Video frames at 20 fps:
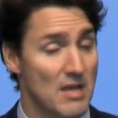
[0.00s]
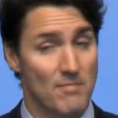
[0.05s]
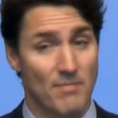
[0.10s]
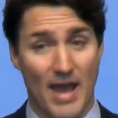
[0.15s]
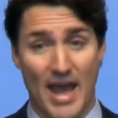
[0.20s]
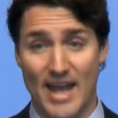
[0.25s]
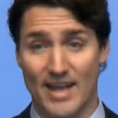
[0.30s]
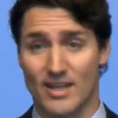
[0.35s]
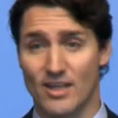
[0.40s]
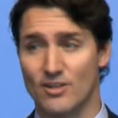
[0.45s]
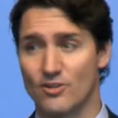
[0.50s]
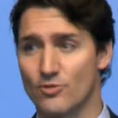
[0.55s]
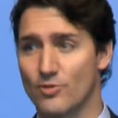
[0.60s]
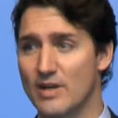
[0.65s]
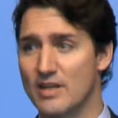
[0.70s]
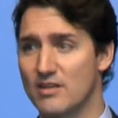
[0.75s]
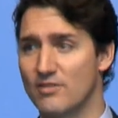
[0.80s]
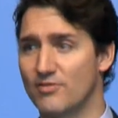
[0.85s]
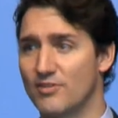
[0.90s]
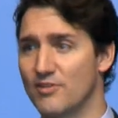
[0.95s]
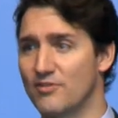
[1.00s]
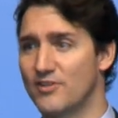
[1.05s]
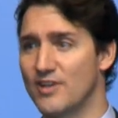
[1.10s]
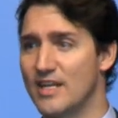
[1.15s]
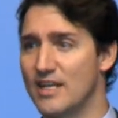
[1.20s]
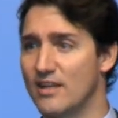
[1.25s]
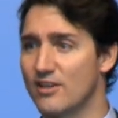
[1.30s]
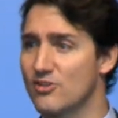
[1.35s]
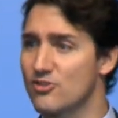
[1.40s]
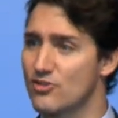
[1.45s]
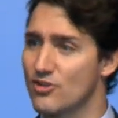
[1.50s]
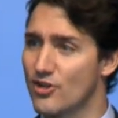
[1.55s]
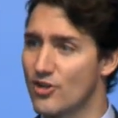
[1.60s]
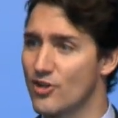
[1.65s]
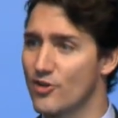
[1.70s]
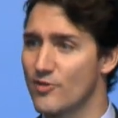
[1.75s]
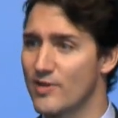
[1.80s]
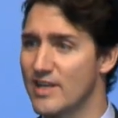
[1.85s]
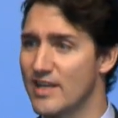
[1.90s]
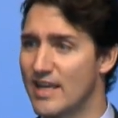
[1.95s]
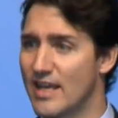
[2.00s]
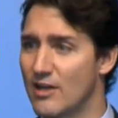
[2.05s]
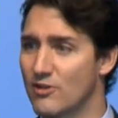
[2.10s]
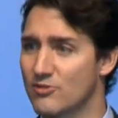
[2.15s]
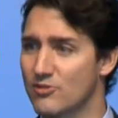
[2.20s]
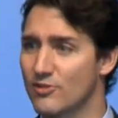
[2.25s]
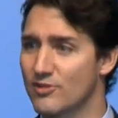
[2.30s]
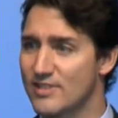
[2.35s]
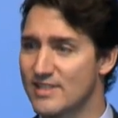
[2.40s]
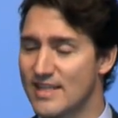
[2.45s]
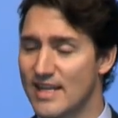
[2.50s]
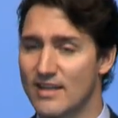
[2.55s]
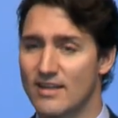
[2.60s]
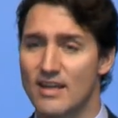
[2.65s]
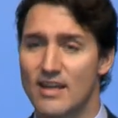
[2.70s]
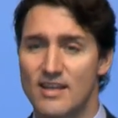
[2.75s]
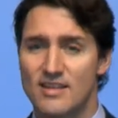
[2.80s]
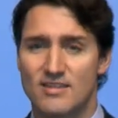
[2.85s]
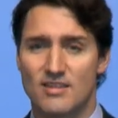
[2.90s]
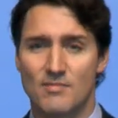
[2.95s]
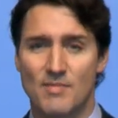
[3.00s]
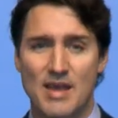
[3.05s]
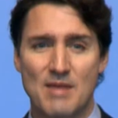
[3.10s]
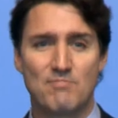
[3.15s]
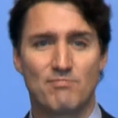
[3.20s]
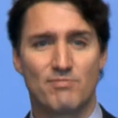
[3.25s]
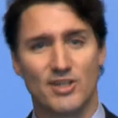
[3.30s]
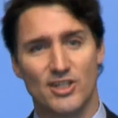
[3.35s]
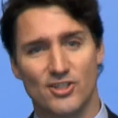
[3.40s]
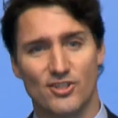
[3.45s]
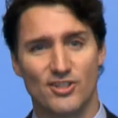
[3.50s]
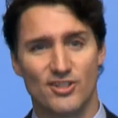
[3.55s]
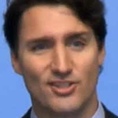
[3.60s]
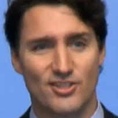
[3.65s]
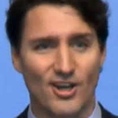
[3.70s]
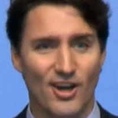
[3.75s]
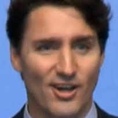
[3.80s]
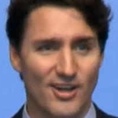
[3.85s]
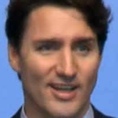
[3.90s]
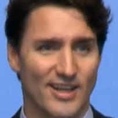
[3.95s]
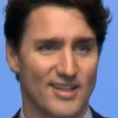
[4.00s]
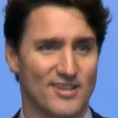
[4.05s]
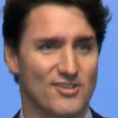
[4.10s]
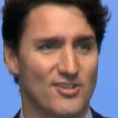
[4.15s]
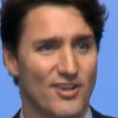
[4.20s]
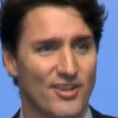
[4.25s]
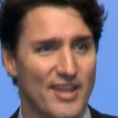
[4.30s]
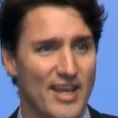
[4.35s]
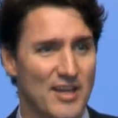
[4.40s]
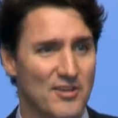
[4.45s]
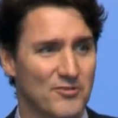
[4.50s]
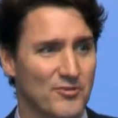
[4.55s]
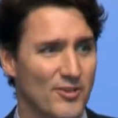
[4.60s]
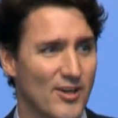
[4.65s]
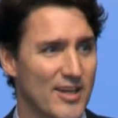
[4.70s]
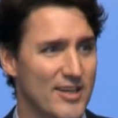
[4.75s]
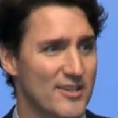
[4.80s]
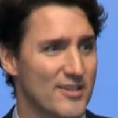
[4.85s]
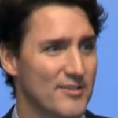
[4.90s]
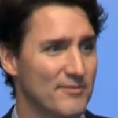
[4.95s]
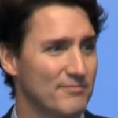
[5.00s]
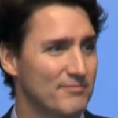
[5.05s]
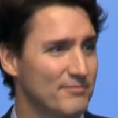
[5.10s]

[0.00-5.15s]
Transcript: Back in 2015, the Security Council set some ambitious targets on that front.